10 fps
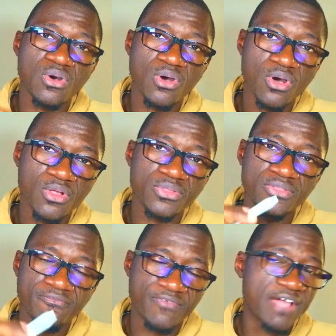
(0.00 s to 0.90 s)
on
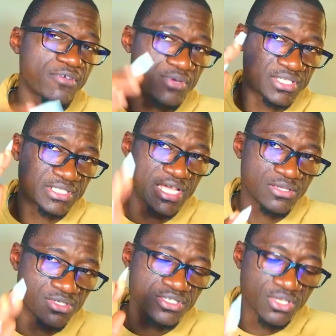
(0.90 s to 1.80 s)

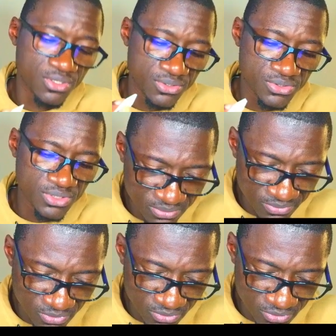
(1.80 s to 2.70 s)
$500,000.
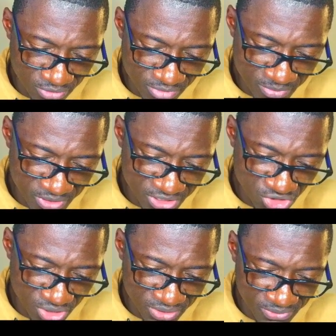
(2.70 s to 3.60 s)
Remember this
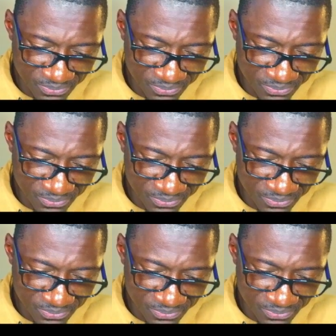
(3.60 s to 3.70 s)
chart?